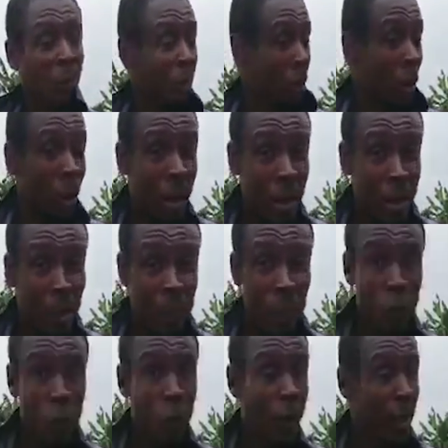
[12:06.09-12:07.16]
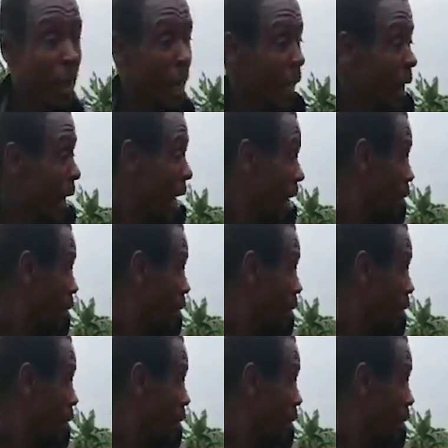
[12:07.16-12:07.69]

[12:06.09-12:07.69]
They don't come broke with now.